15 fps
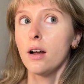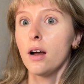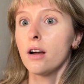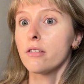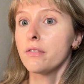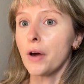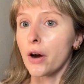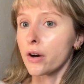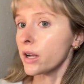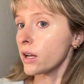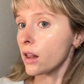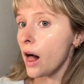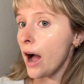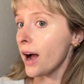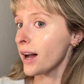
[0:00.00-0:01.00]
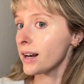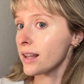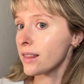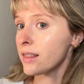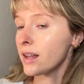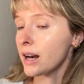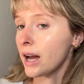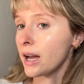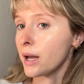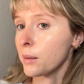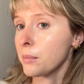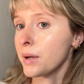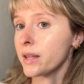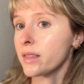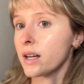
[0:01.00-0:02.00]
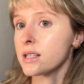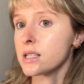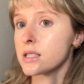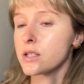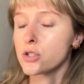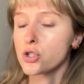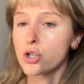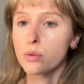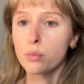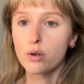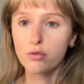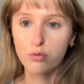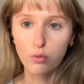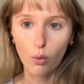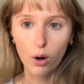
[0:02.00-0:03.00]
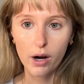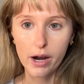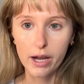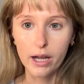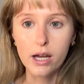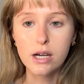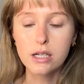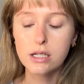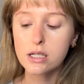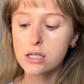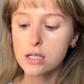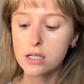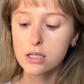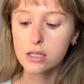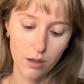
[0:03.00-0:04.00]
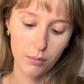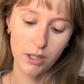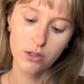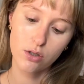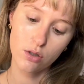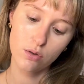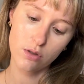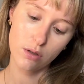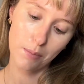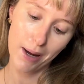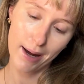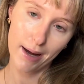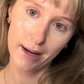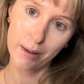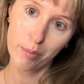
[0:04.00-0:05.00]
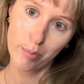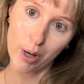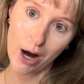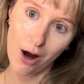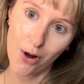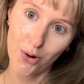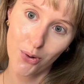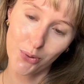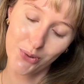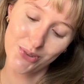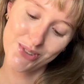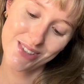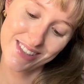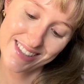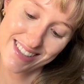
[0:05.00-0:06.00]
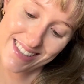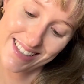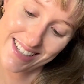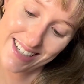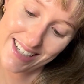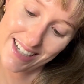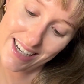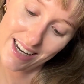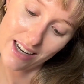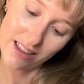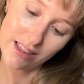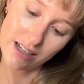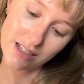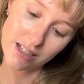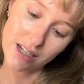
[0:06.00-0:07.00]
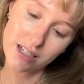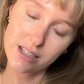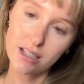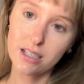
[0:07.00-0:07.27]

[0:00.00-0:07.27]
very glad that I made that decision beforehand. Let's do some eyebrows. This is the